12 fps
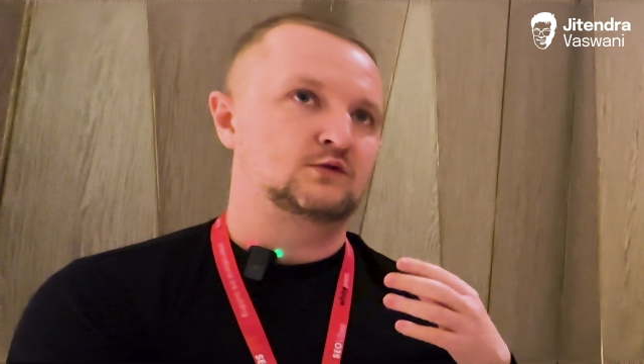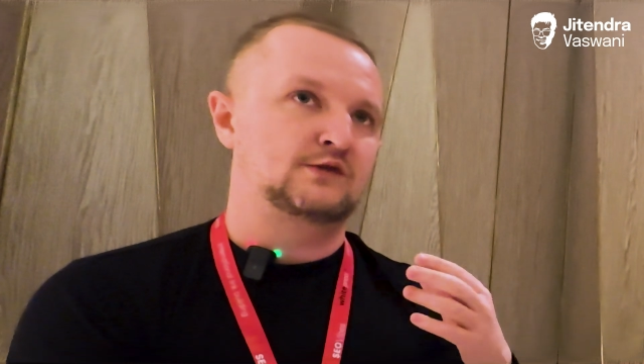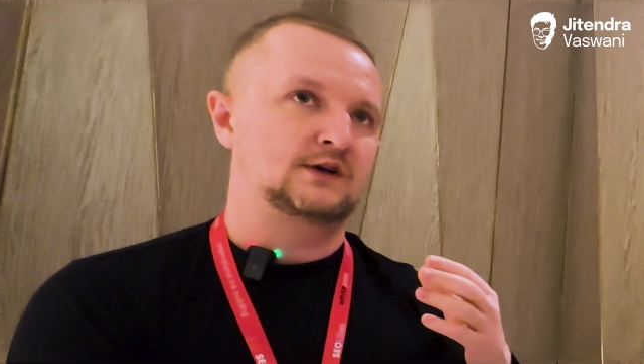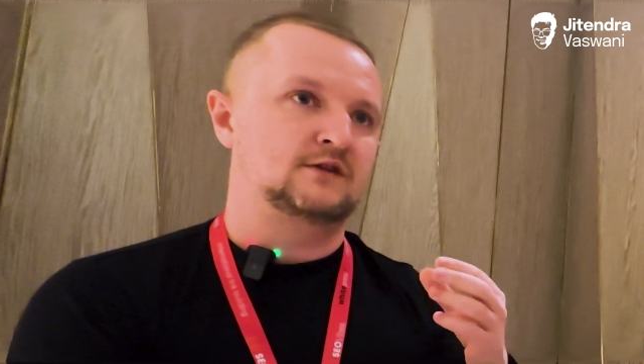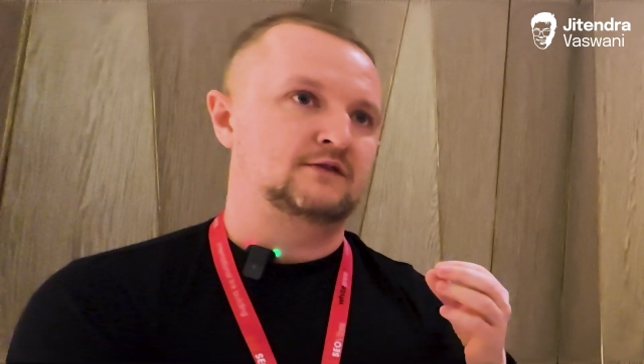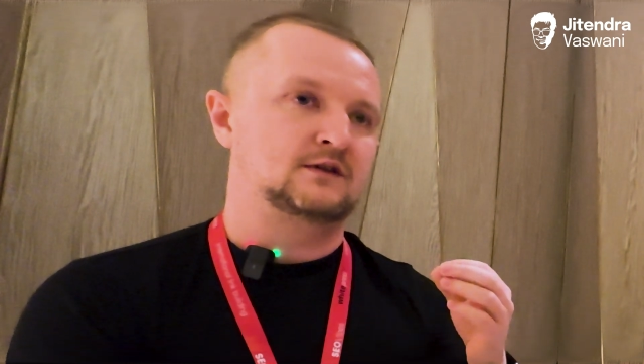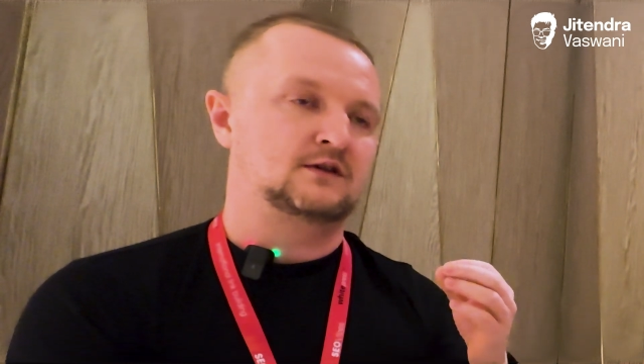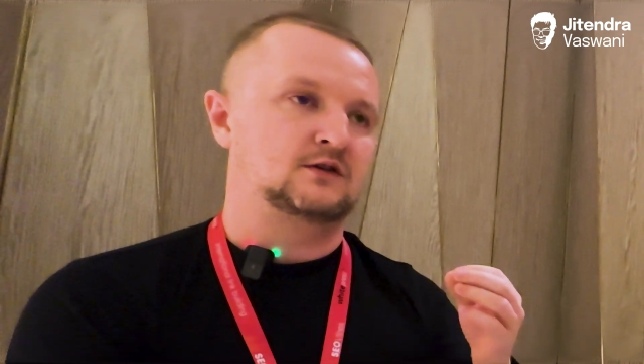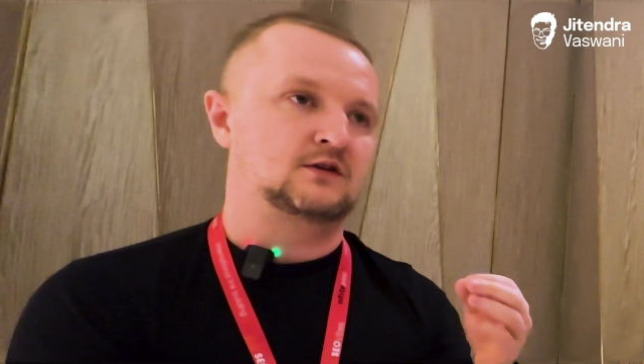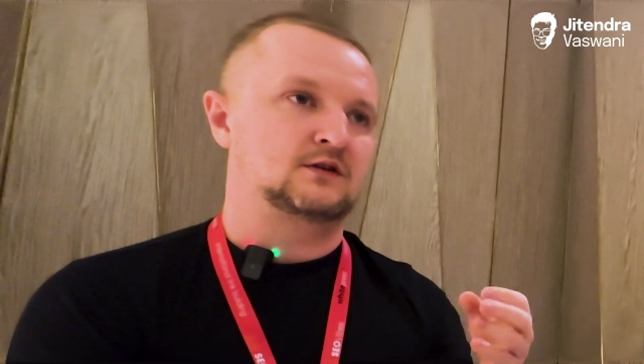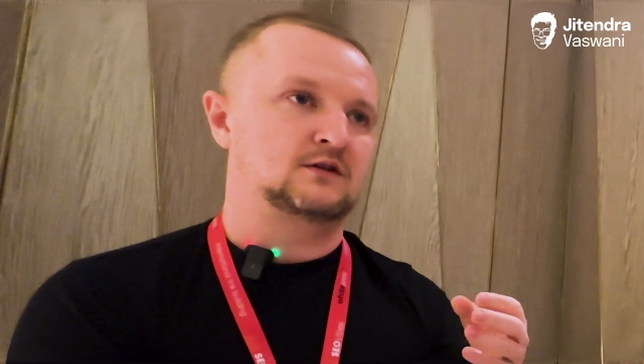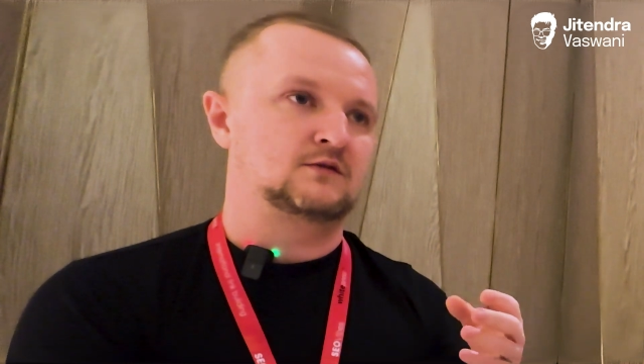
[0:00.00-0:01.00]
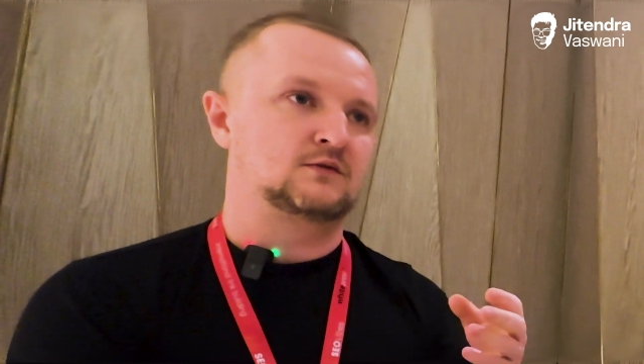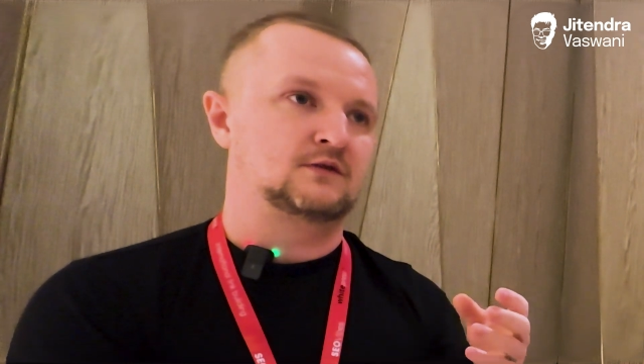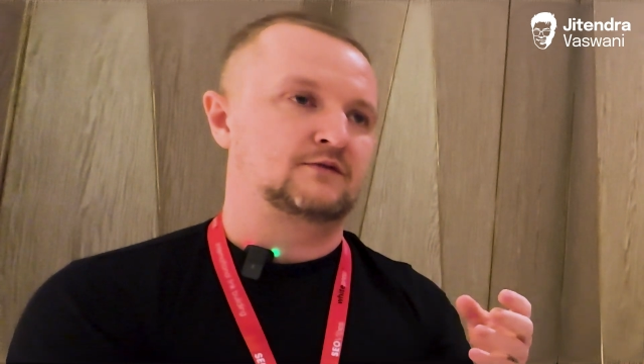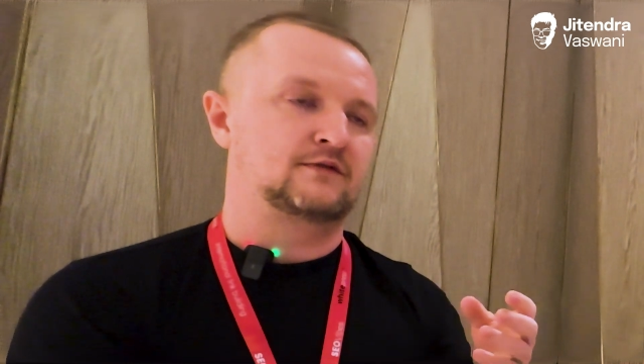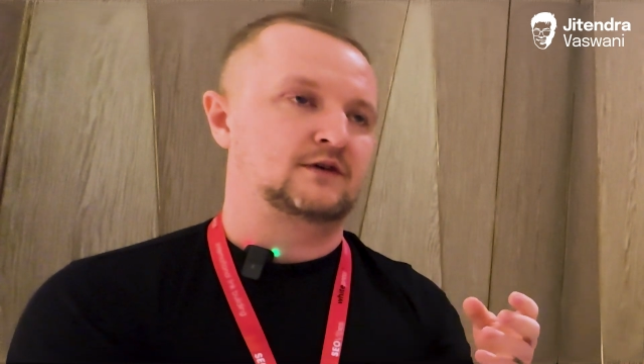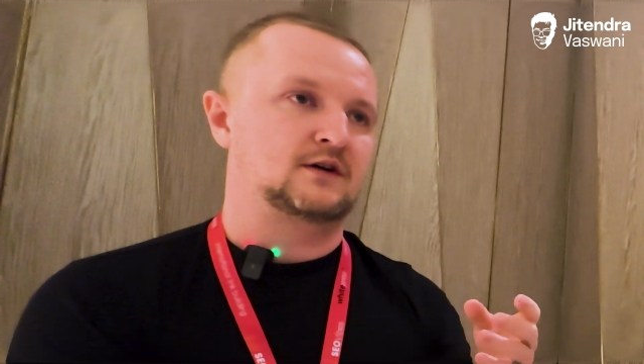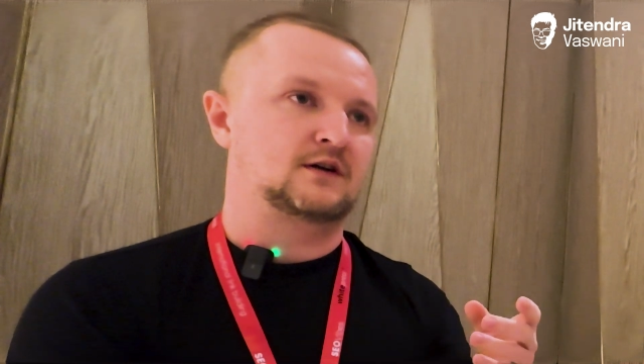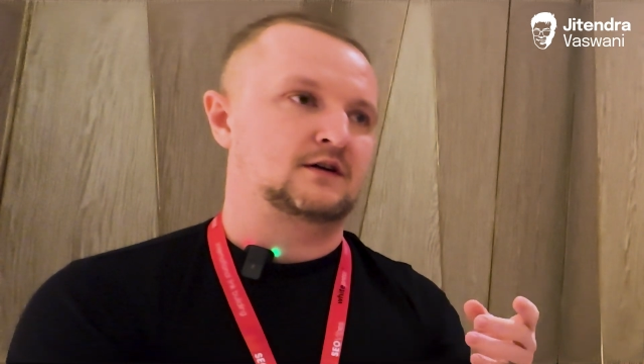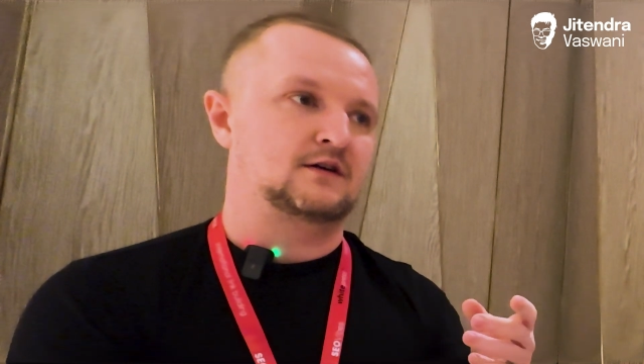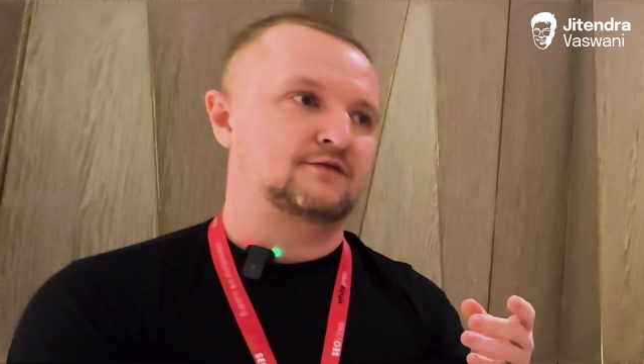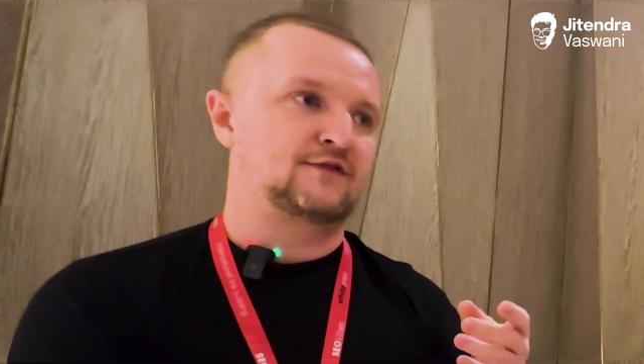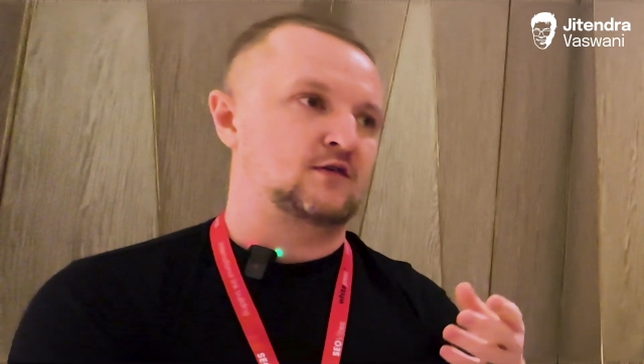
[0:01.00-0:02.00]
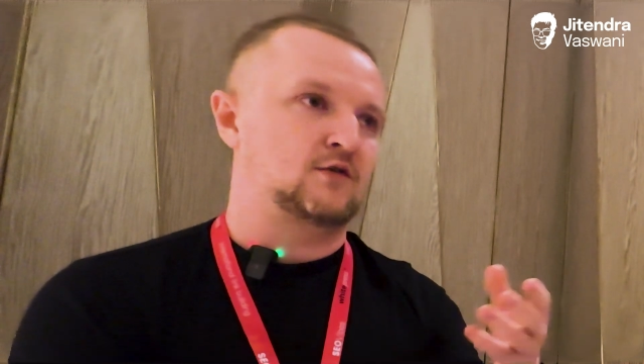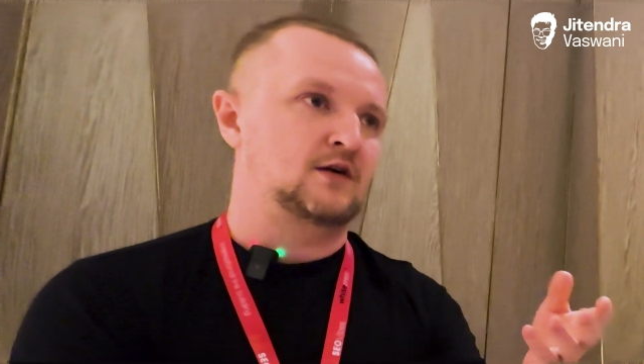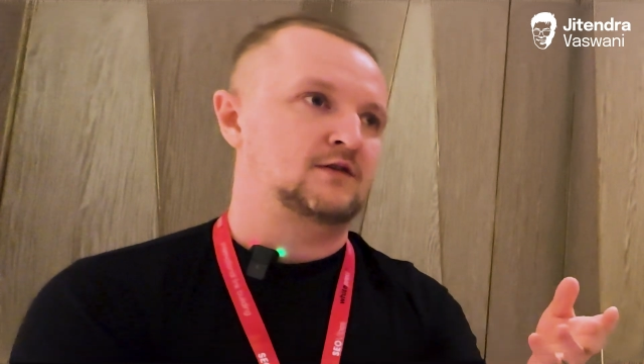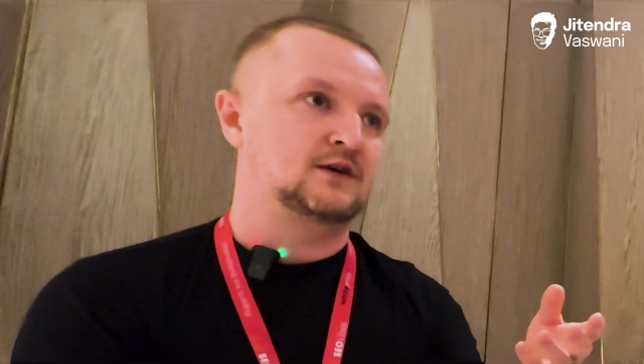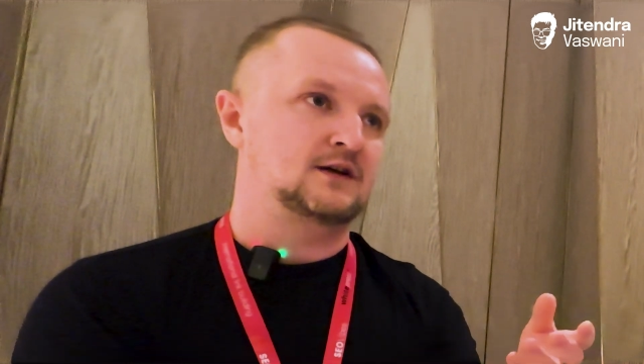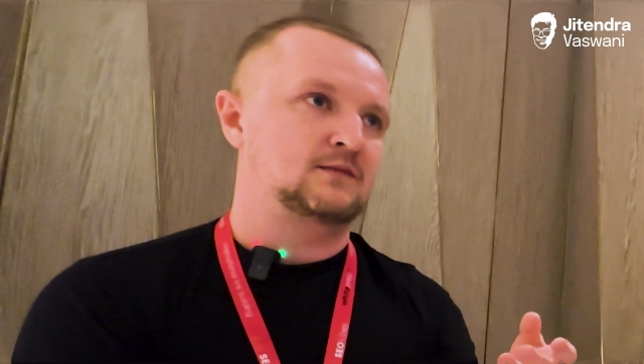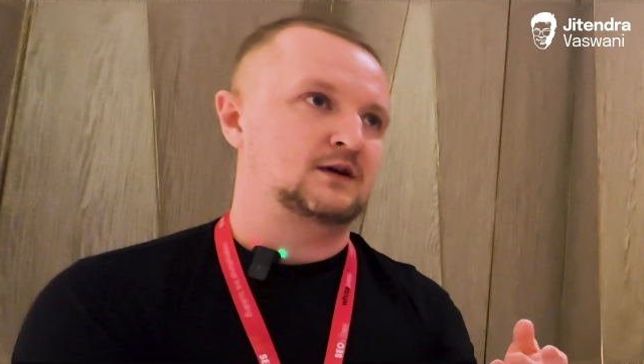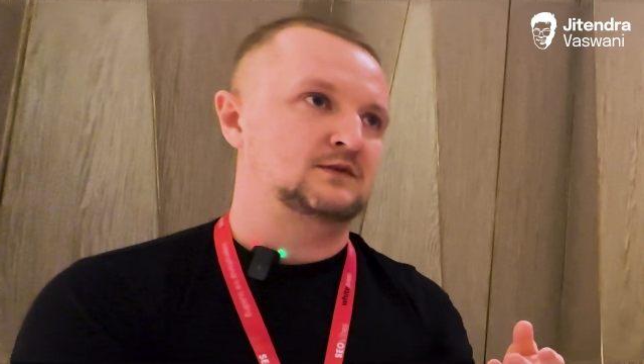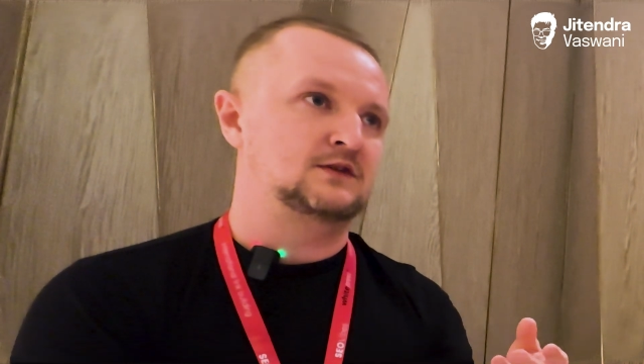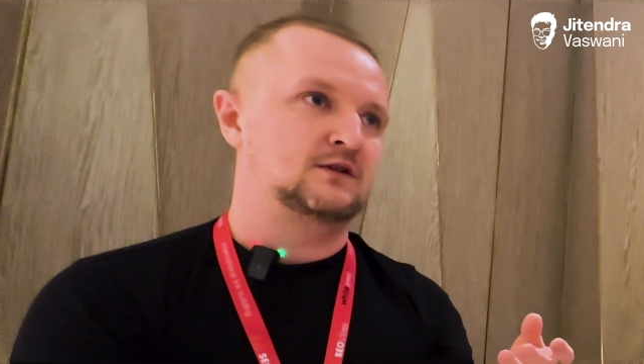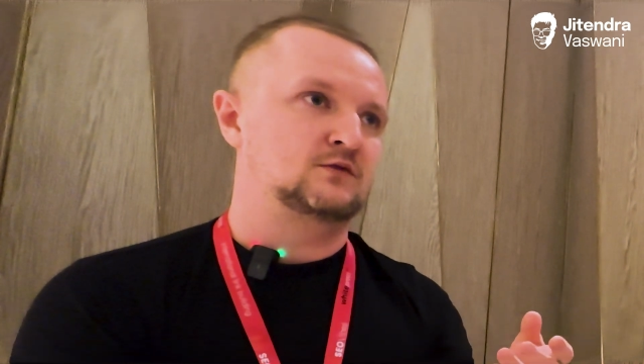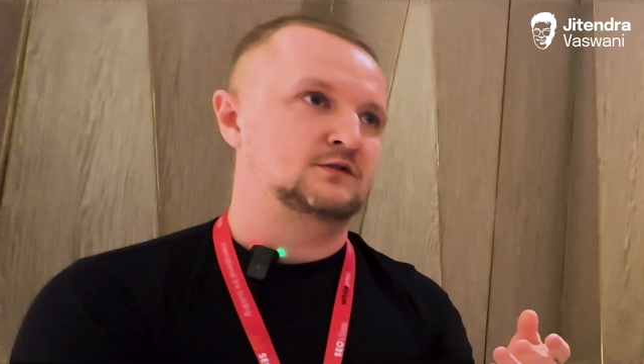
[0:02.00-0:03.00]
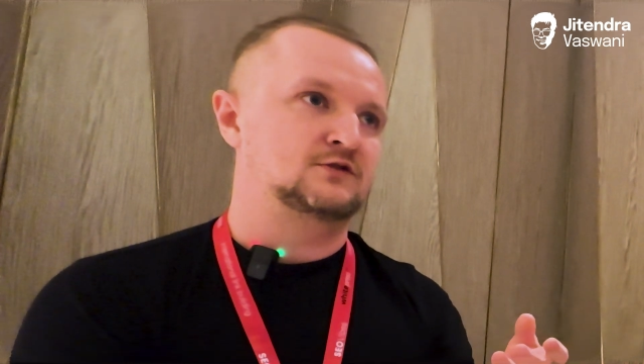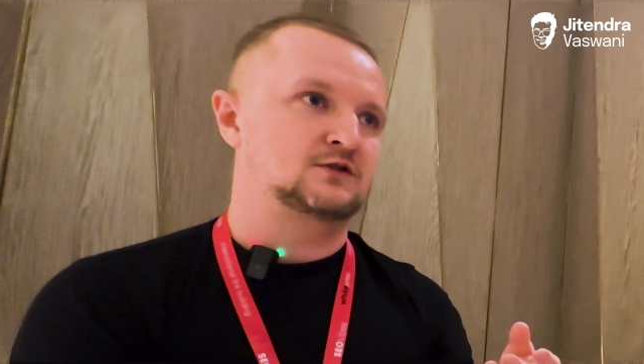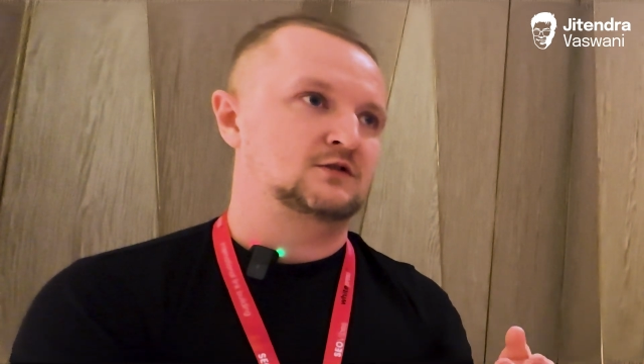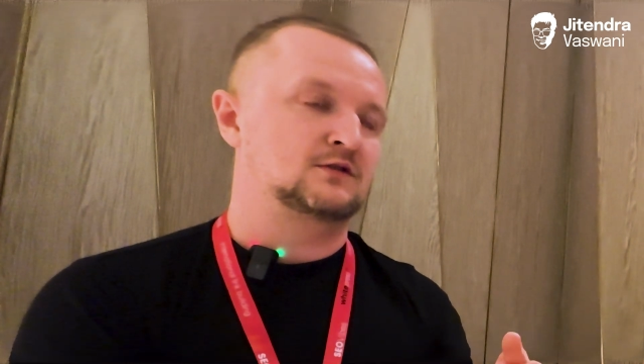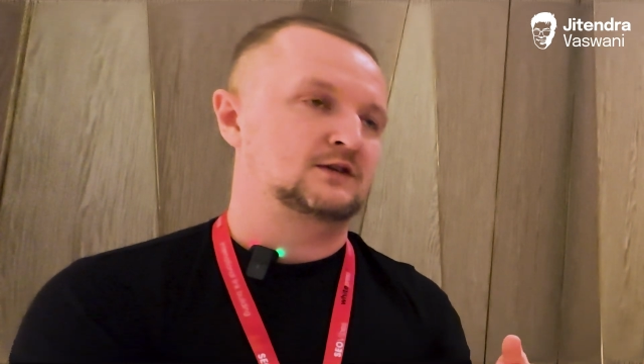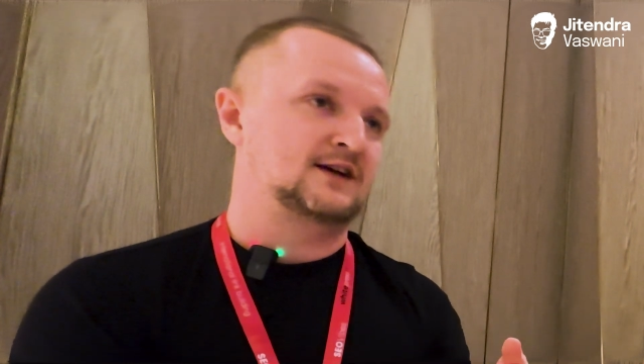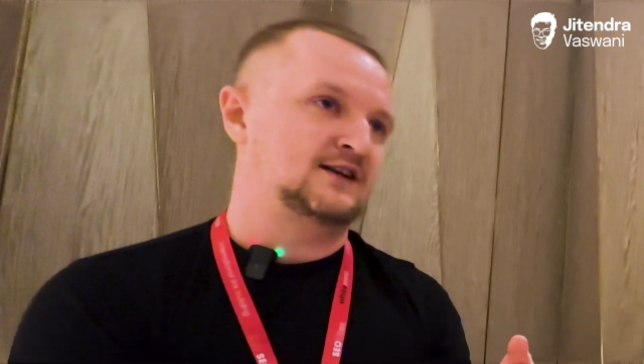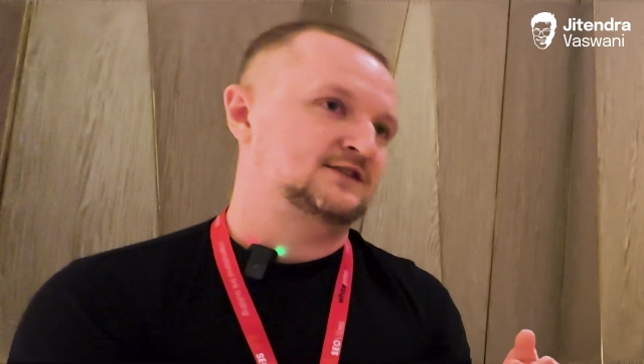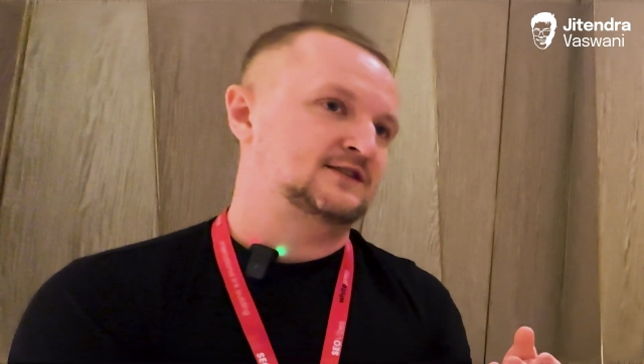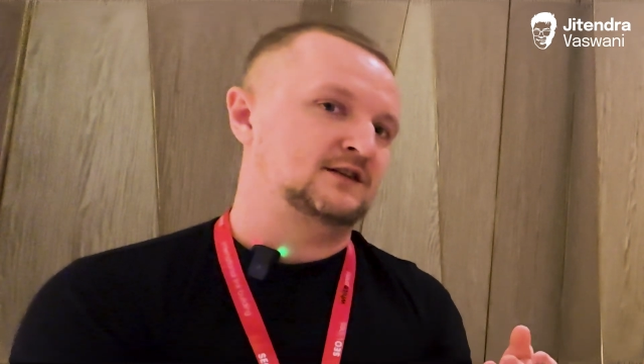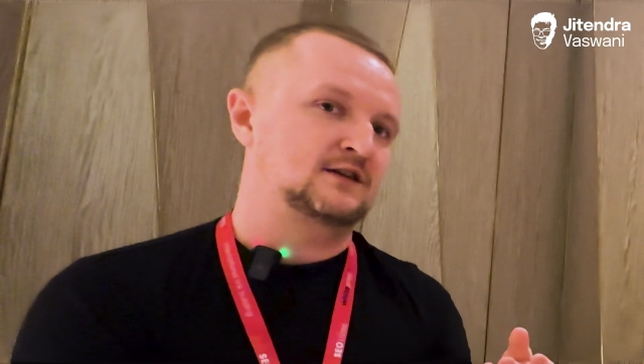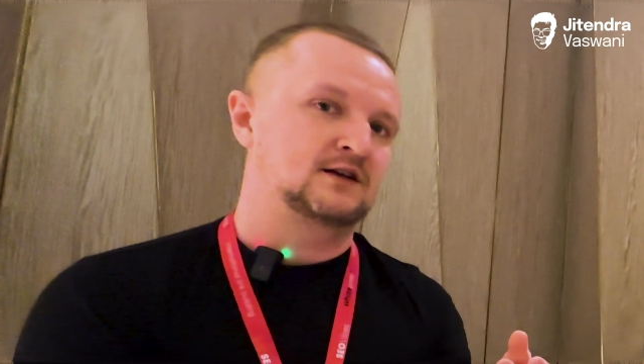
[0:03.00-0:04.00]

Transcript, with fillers: even talking with uh, Ferrari, and maybe they will show a case study